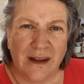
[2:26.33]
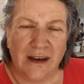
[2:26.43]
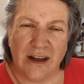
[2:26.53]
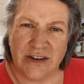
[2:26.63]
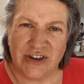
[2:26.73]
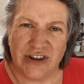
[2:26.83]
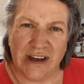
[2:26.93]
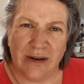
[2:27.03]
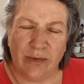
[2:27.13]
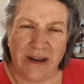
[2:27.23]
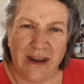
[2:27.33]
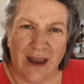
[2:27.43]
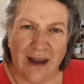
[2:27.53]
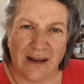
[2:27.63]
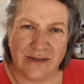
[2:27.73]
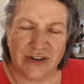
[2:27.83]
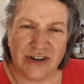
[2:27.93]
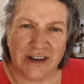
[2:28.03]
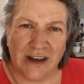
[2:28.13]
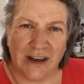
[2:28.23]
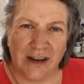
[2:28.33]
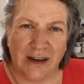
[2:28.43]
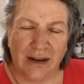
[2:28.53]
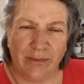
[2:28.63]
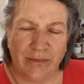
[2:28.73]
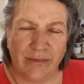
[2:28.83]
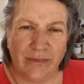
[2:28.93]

Last year we hatched quite a